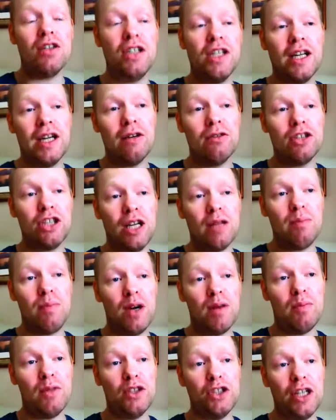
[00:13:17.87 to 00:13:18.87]

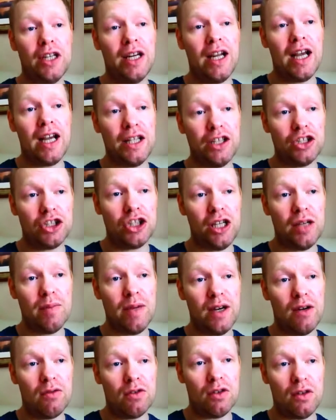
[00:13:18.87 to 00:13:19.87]

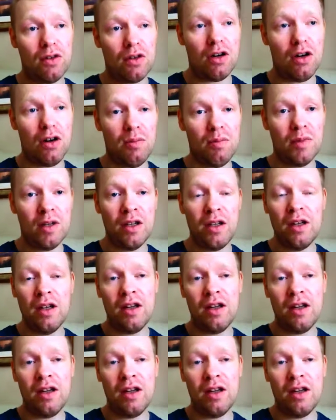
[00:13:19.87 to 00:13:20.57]
cljpublishing@gmail.com.